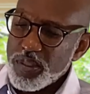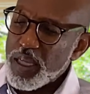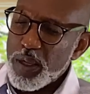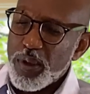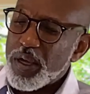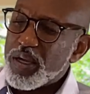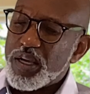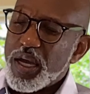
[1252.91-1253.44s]
They're
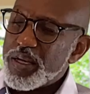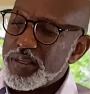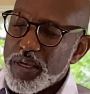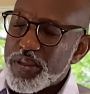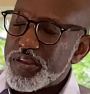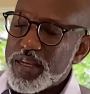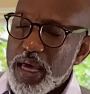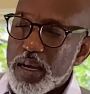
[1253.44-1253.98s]
gonna cut
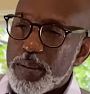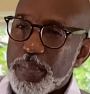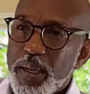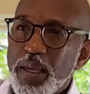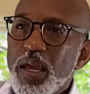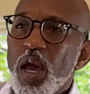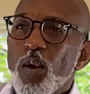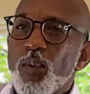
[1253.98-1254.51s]
nothing out of
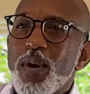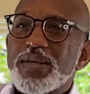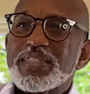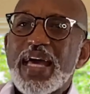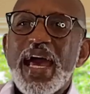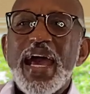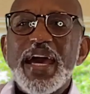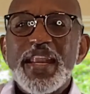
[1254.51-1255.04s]
me. Was
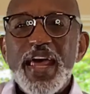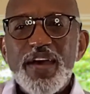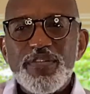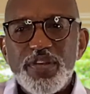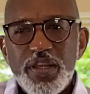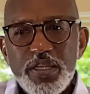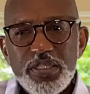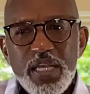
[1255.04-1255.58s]
that I had
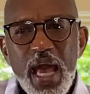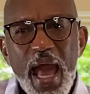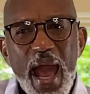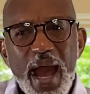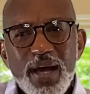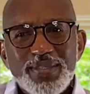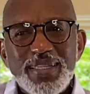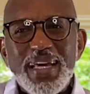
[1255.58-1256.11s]
evidence?
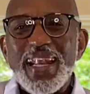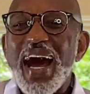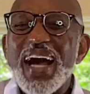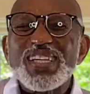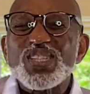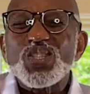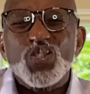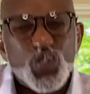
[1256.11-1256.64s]
How's that? I
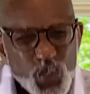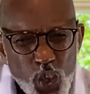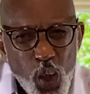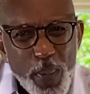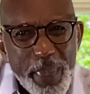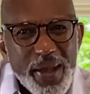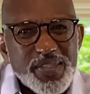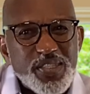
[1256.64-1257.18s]

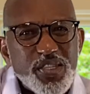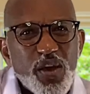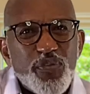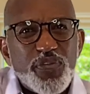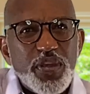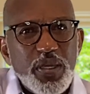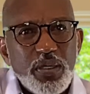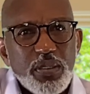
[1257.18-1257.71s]
saw
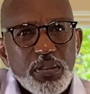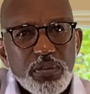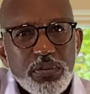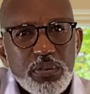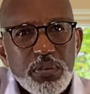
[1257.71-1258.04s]
myself healed.